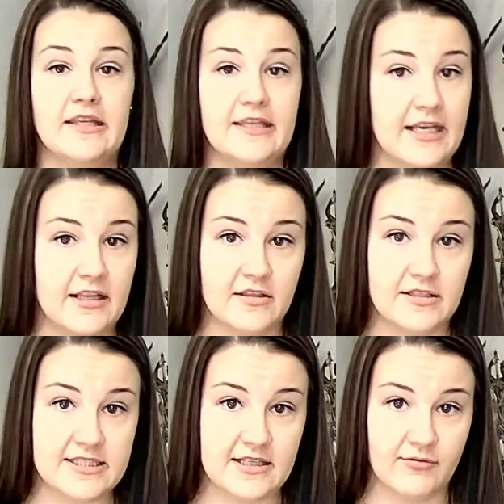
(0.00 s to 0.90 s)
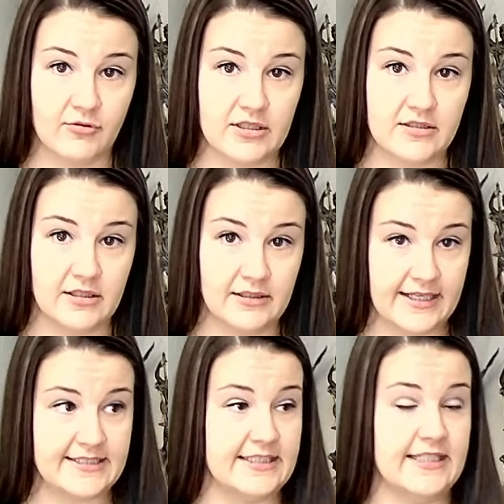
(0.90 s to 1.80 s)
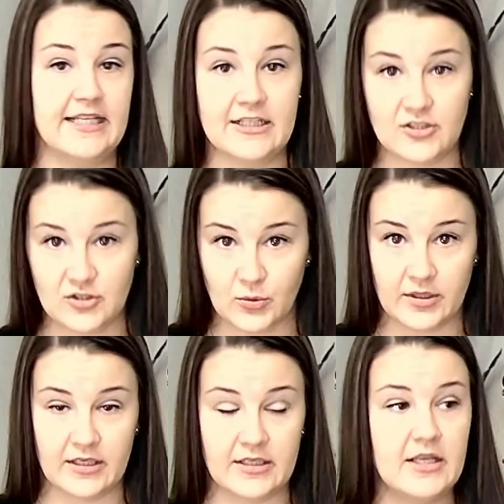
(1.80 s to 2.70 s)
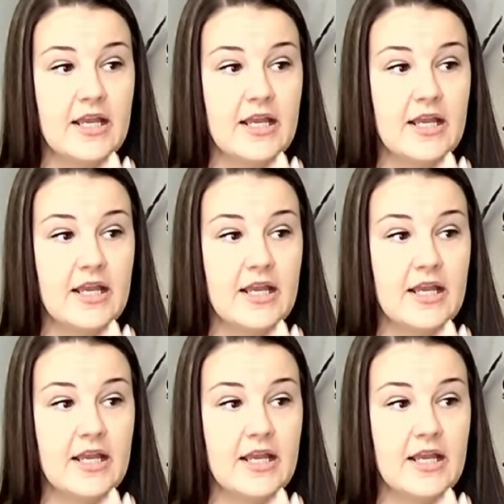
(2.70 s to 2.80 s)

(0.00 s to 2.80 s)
getting the discoveries collected, getting it sorted?